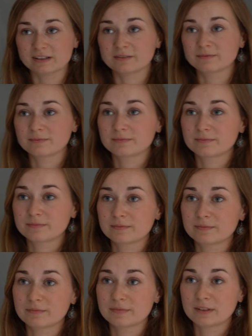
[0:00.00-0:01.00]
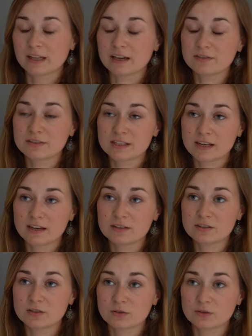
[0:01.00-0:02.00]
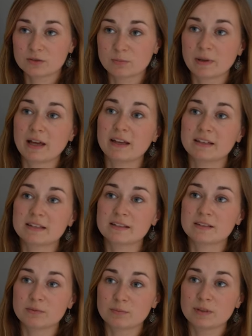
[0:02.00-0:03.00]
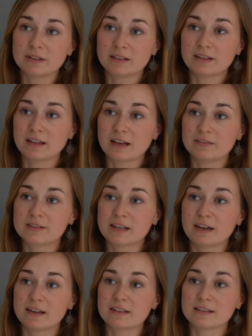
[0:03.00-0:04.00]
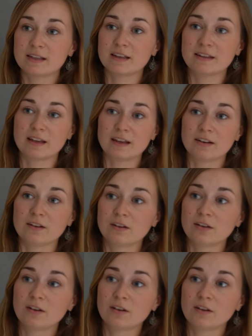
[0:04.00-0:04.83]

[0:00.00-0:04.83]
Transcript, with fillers: it life size, so the plan is to build it life size, and then